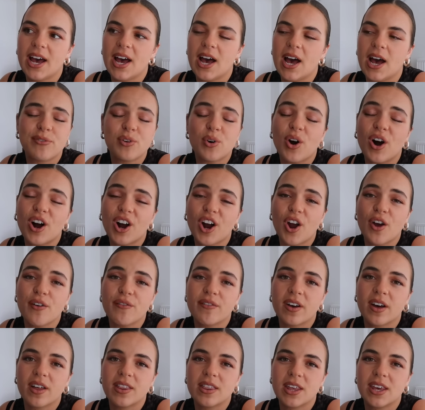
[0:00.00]
If you're
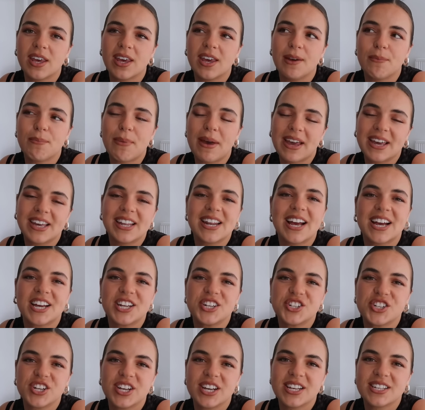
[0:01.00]
hungover, the bacon, egg
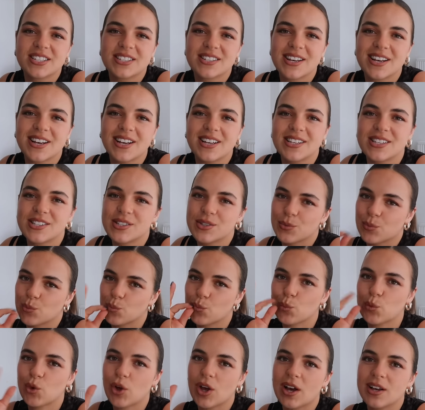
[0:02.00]
and cheese is
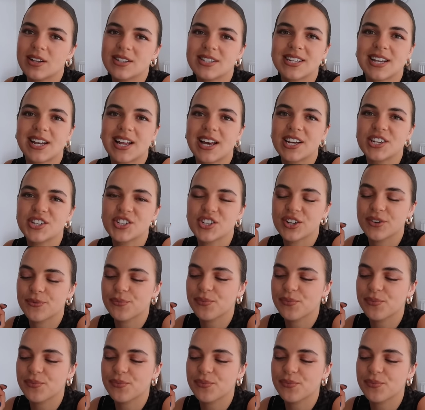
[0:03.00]
delish.